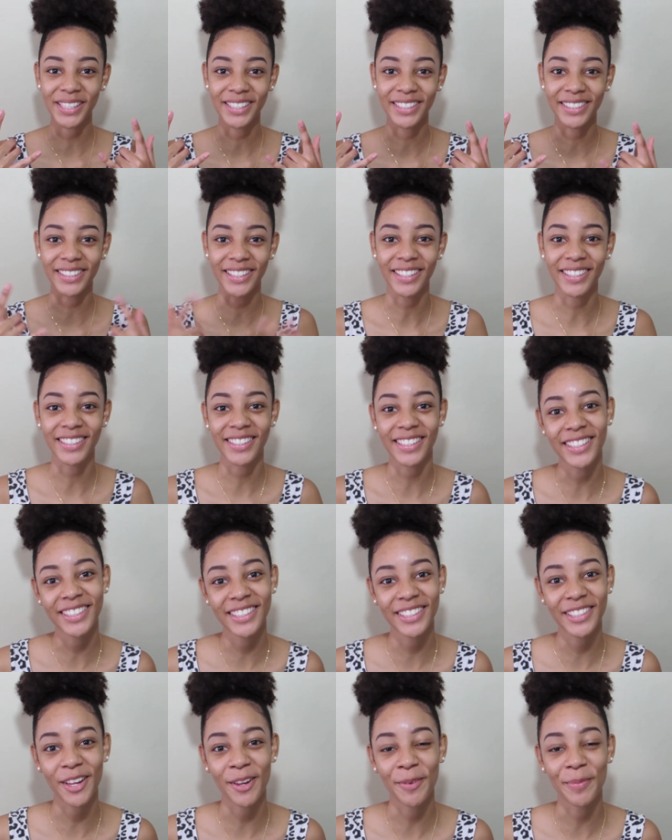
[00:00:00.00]

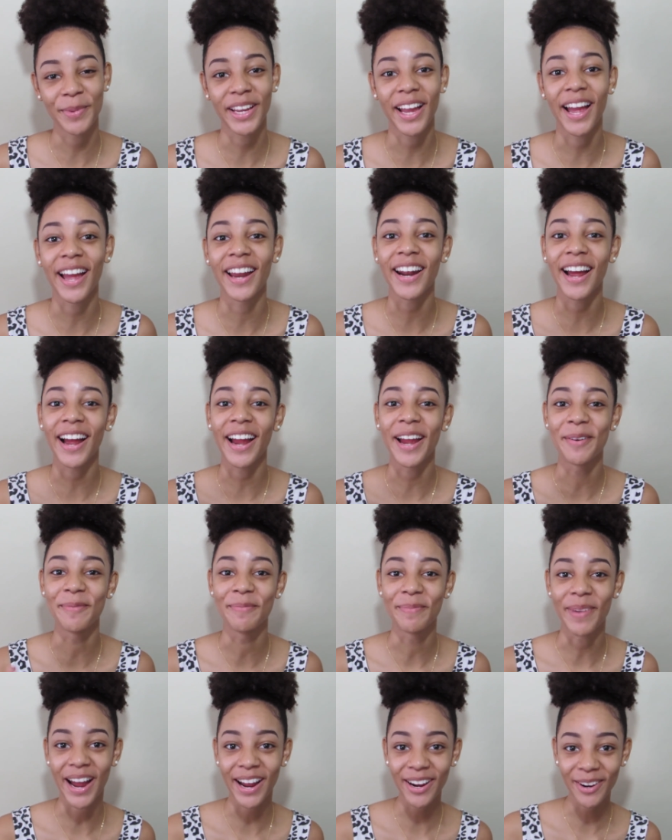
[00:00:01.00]
seashells, it's Shelby and
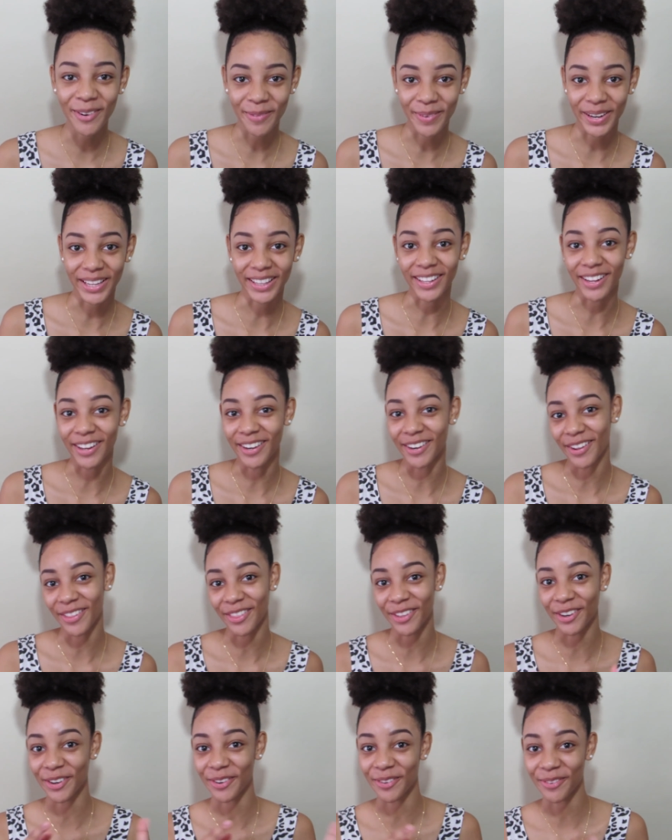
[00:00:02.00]
I am back with
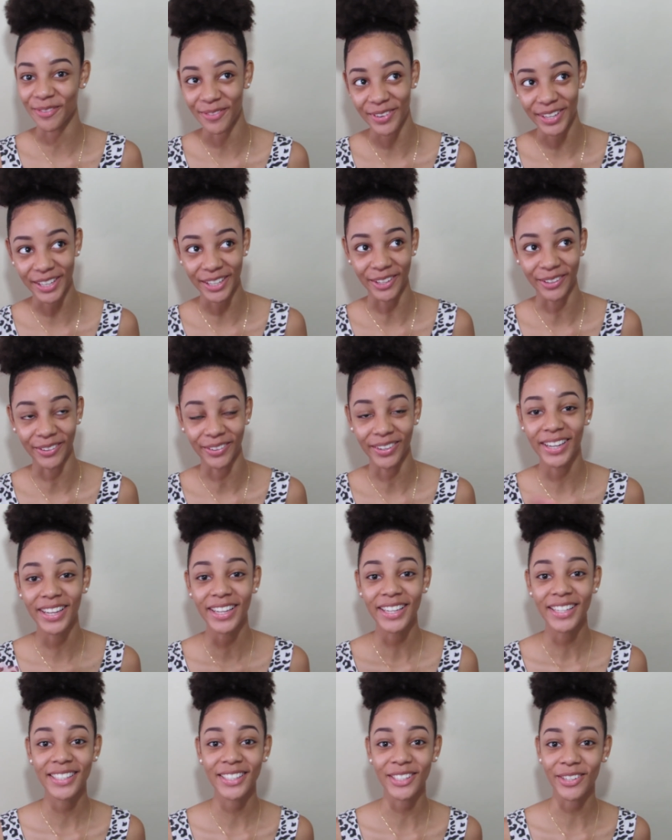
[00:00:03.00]
another
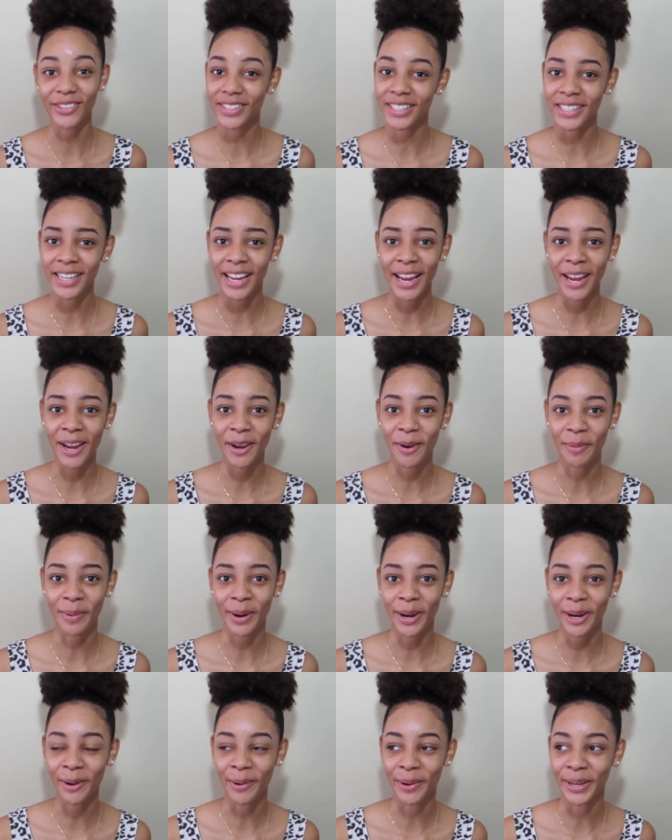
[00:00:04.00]
video. So
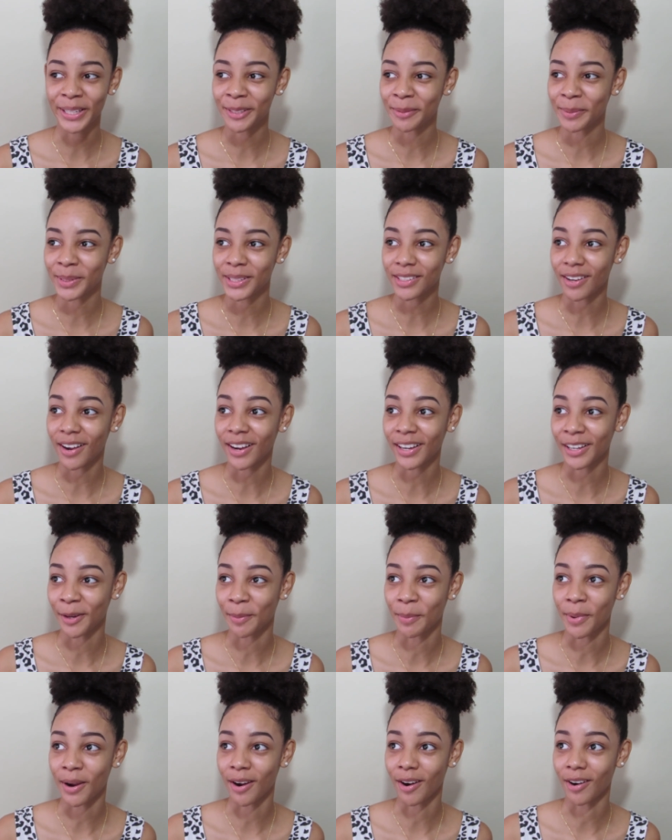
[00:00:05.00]
today we're going to be
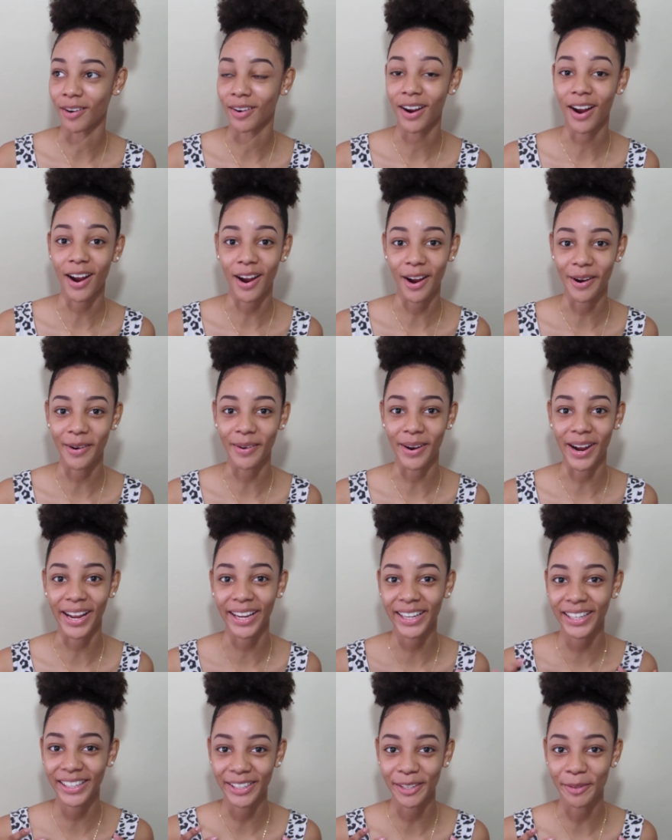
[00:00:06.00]
talking about
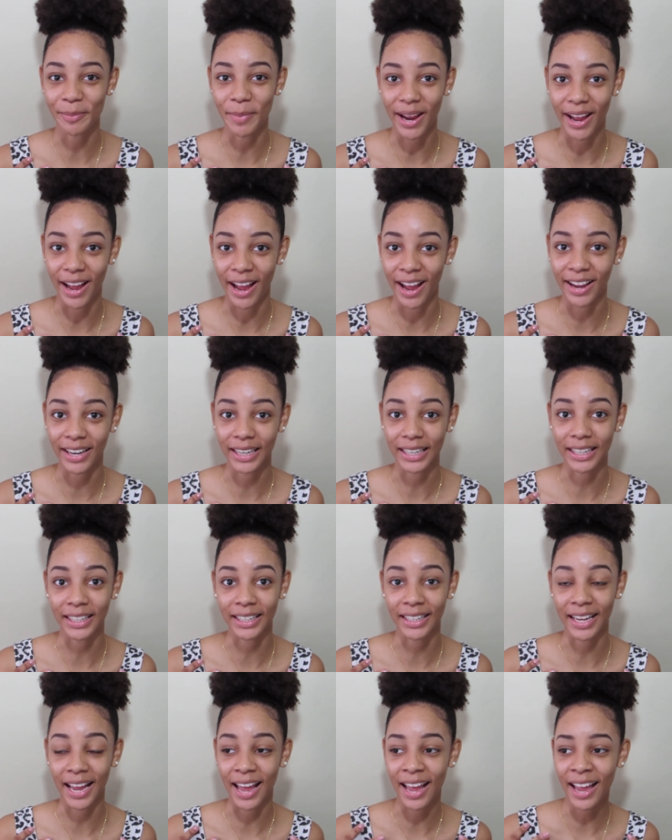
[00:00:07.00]
how I cleared my
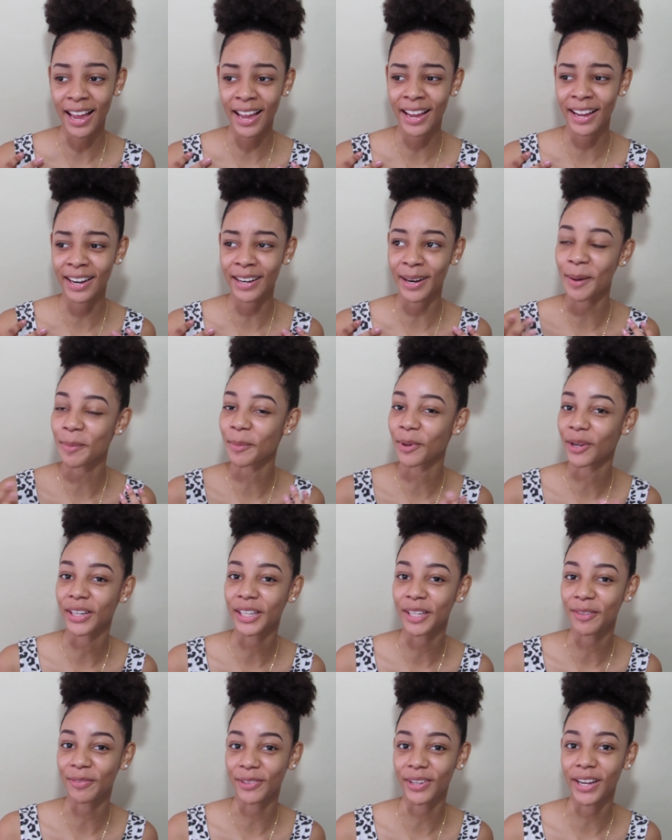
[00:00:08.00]
acne, and I'm
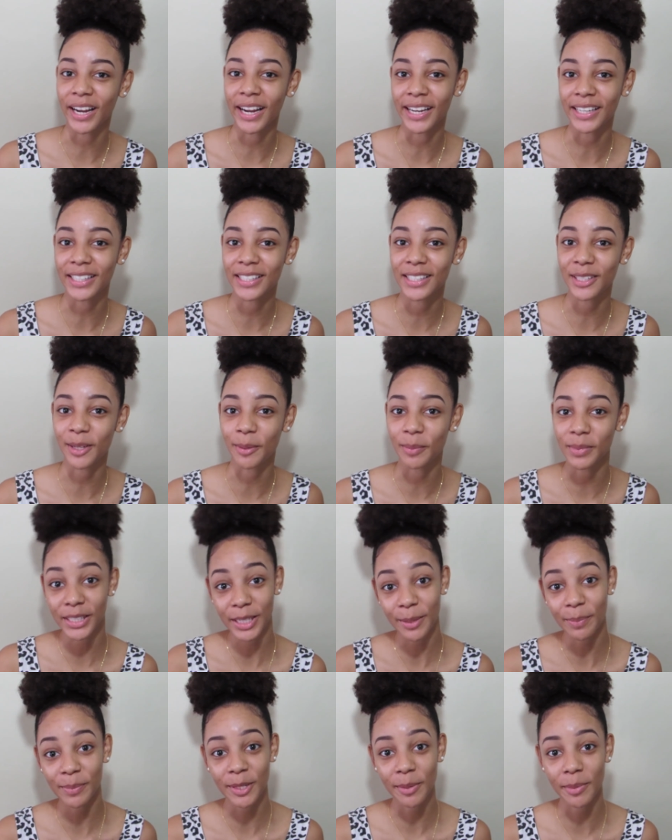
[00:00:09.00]
going to give you guys
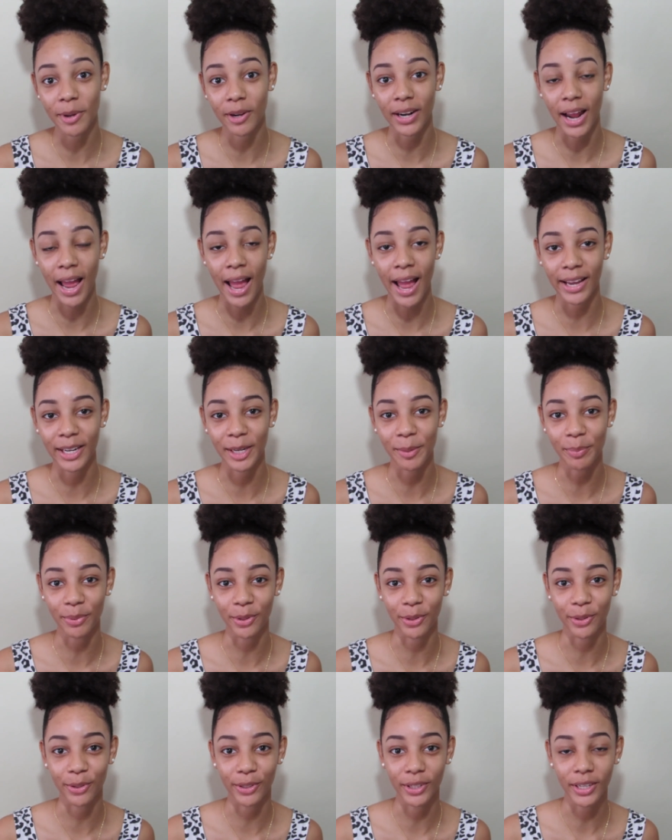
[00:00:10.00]
some tips about
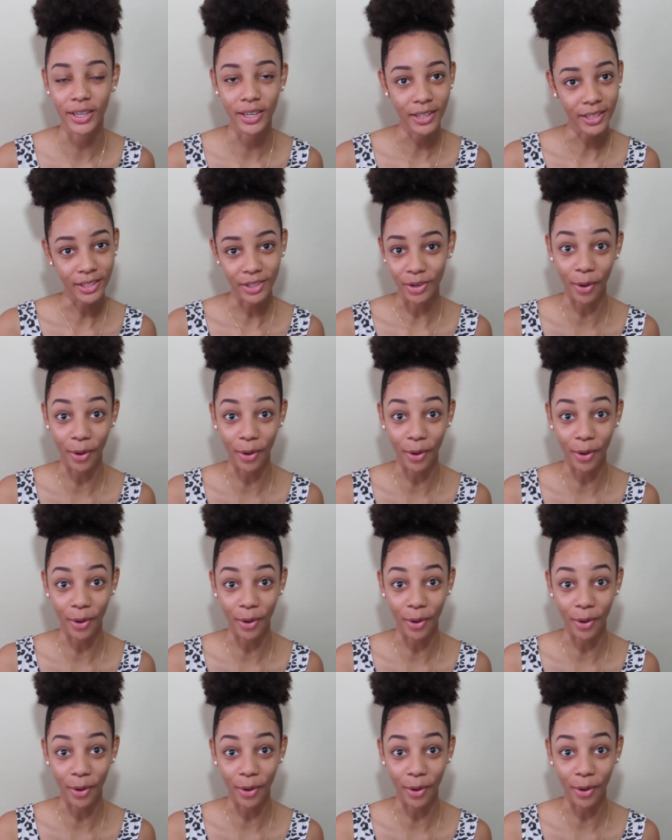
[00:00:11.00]
acne prone